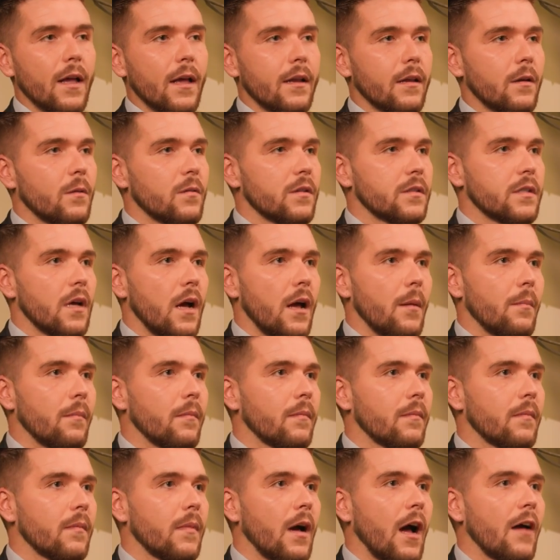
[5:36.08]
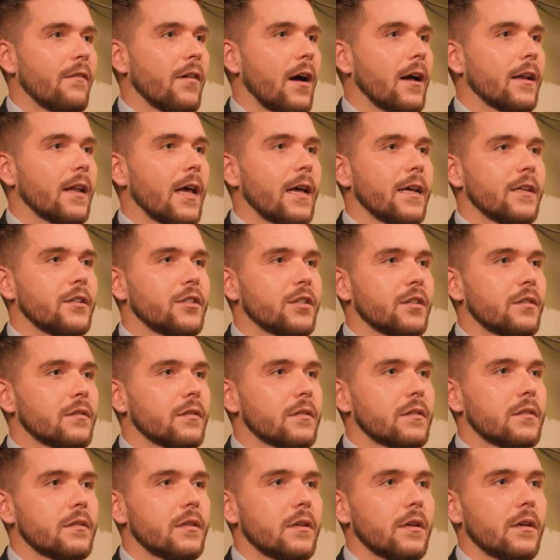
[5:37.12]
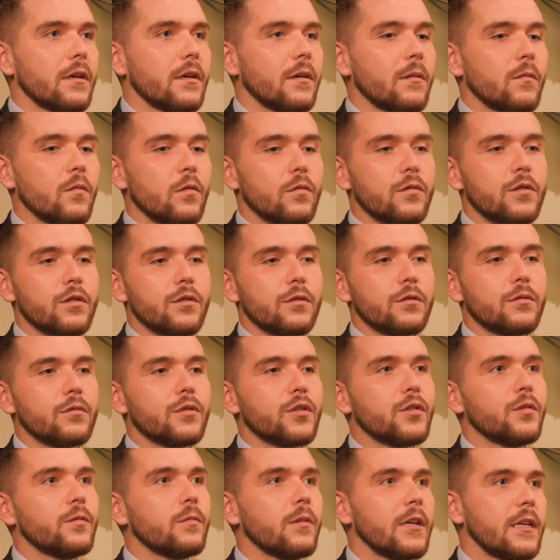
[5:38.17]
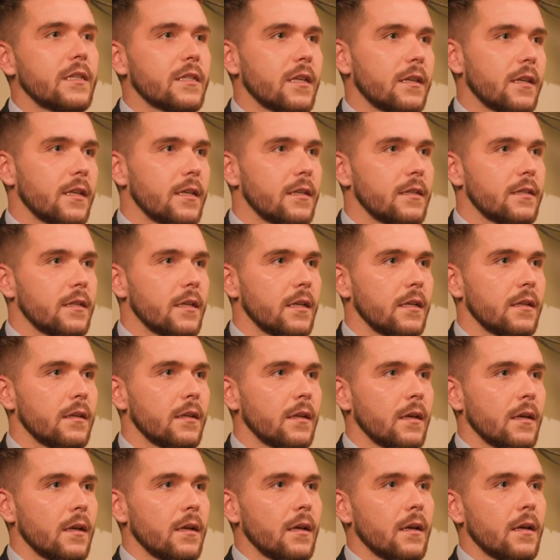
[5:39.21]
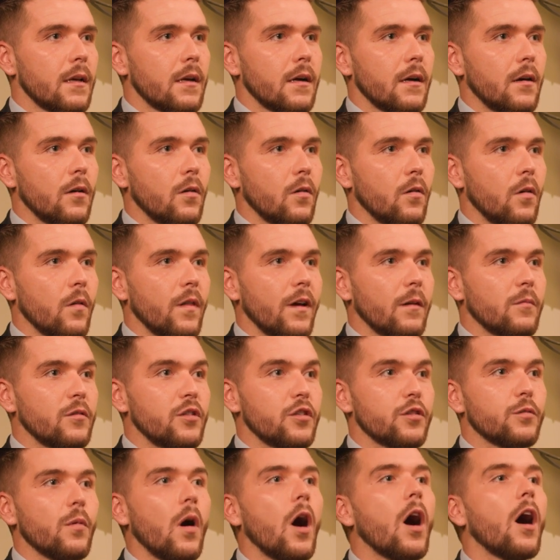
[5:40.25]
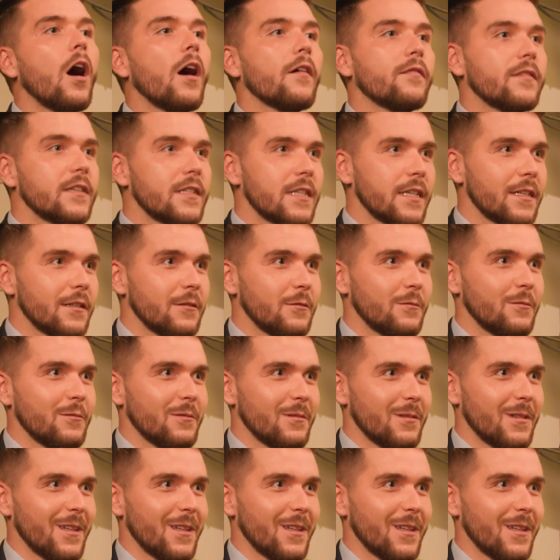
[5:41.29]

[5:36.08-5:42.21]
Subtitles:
Oh, I get it all the time. I've had agents that will do 2 weeks in leasing, or they'll do half a deal.